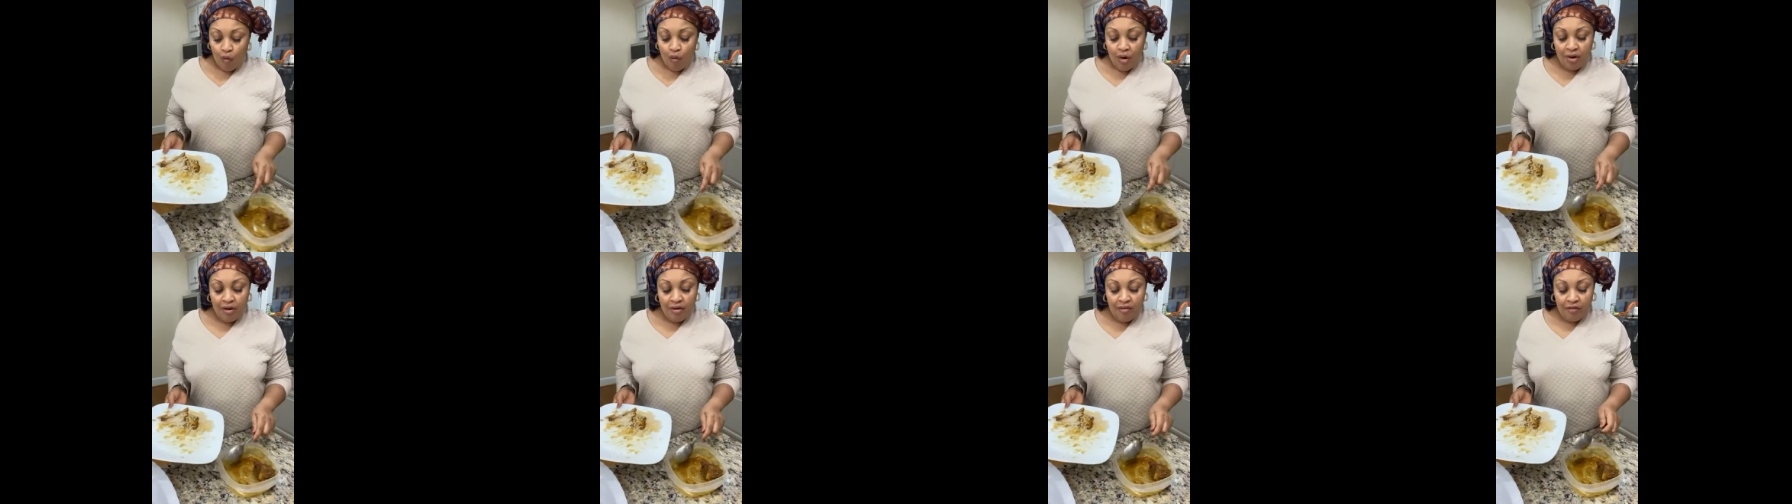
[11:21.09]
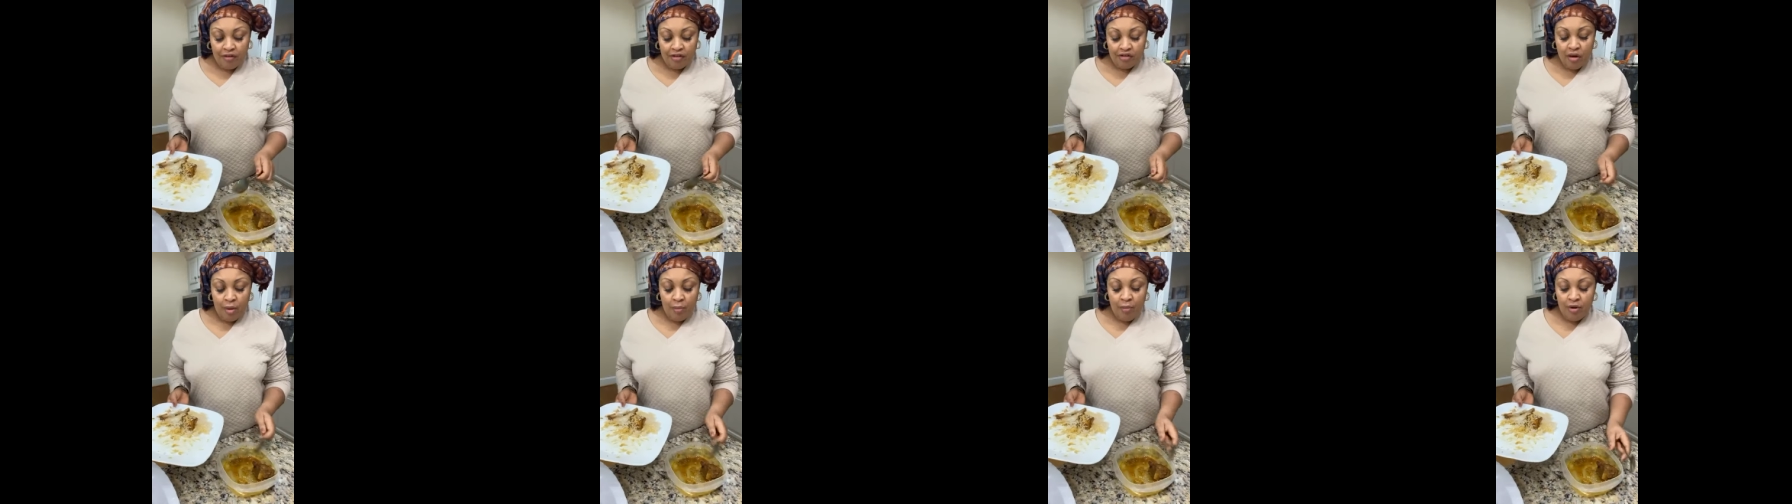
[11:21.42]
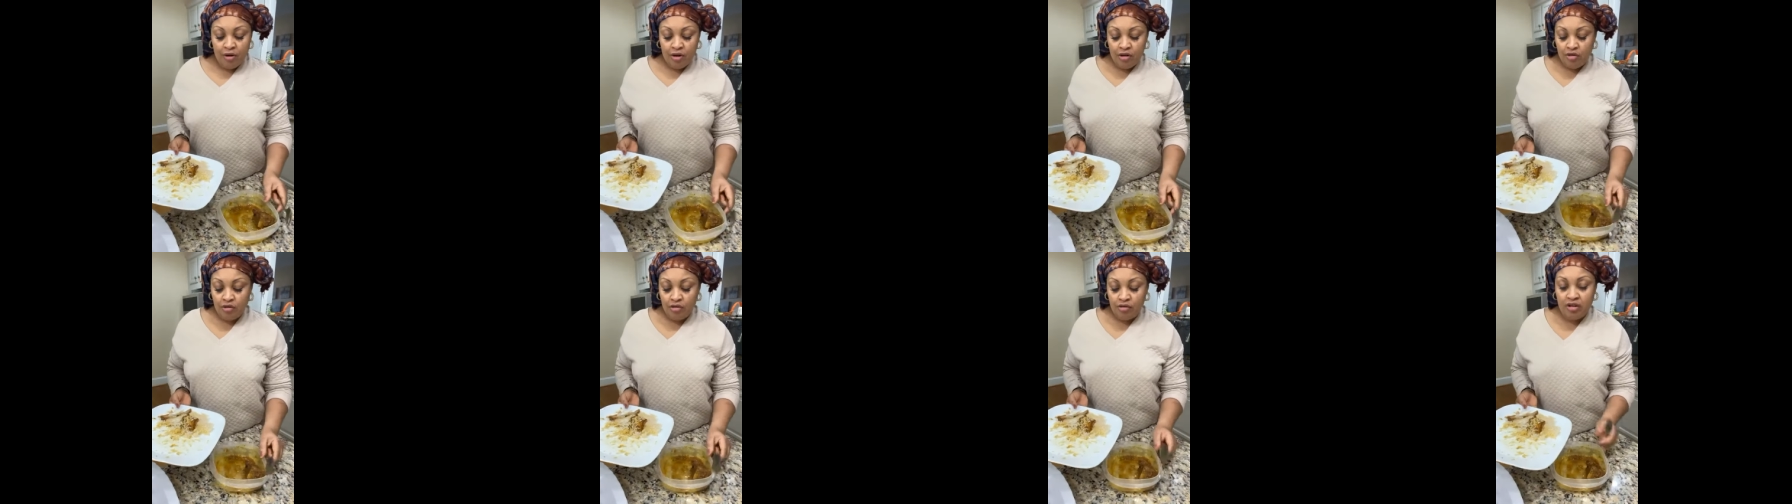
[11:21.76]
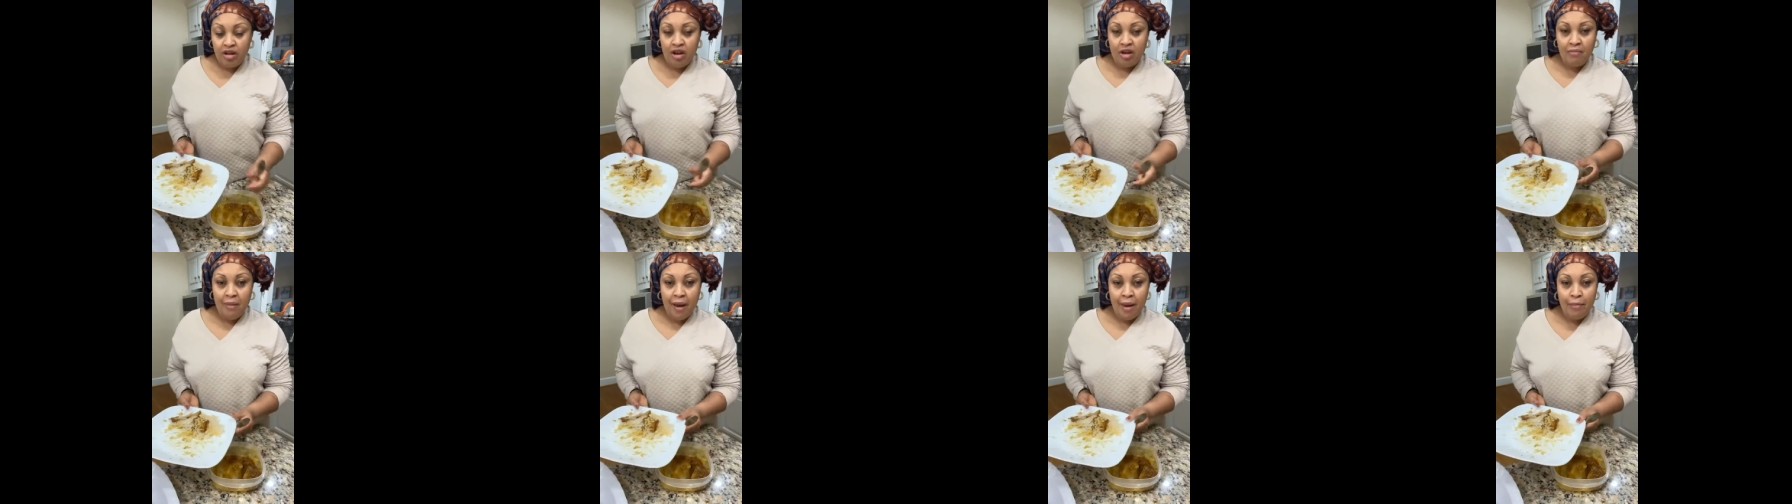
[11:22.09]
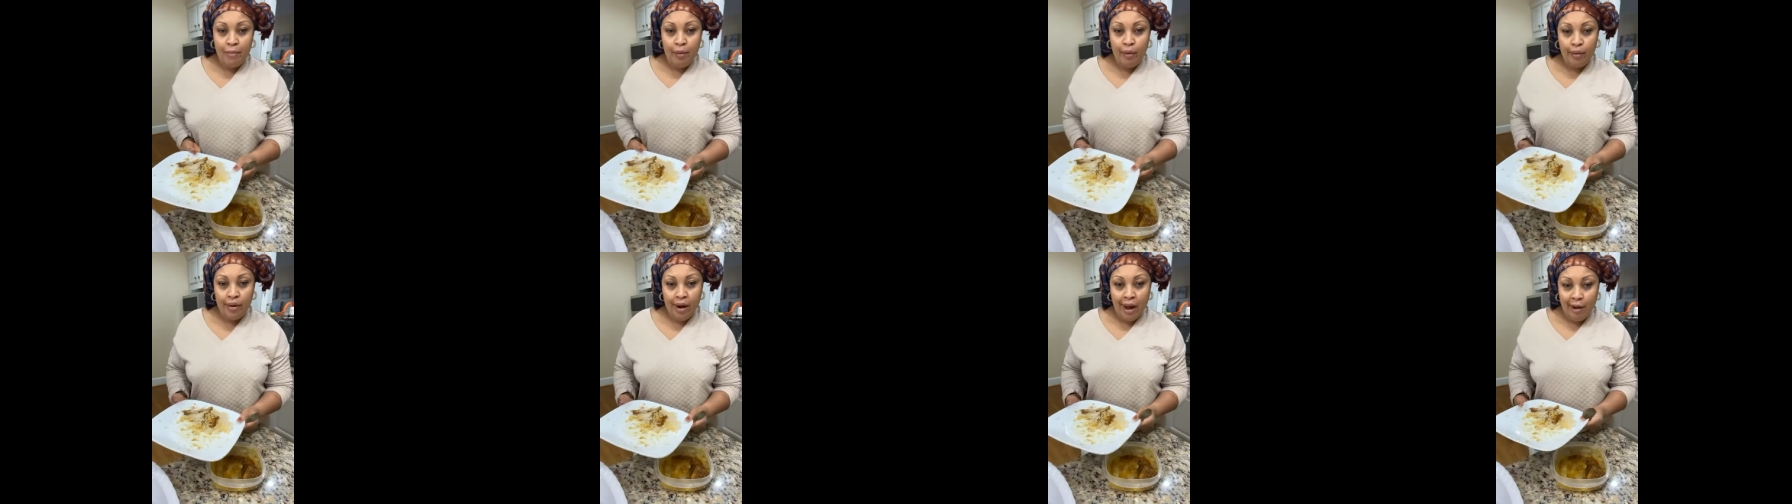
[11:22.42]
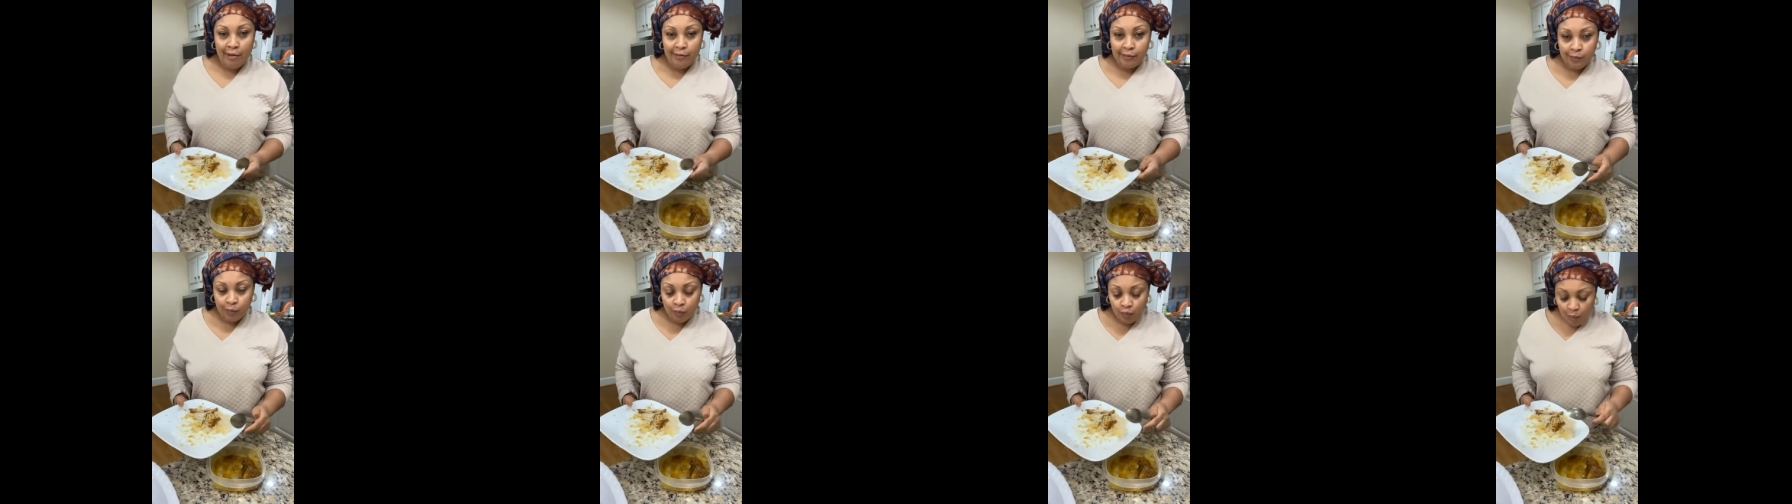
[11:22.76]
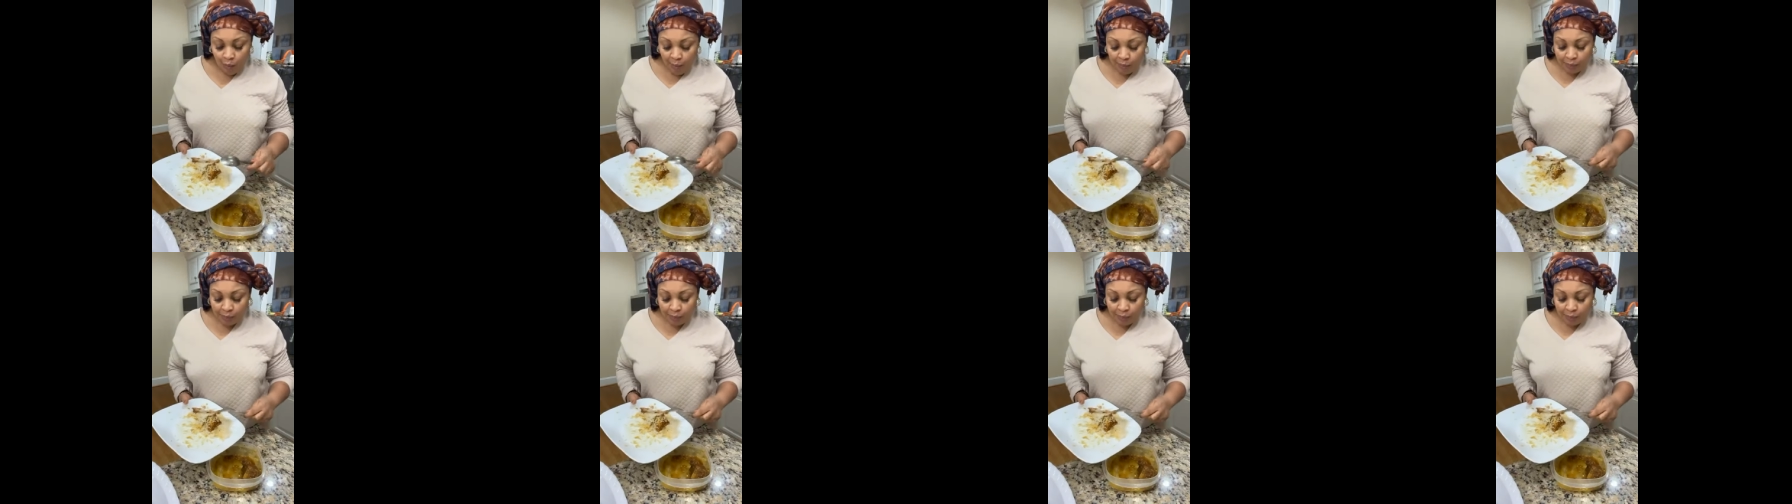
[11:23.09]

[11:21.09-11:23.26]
Waiting for somebody to take my bone out.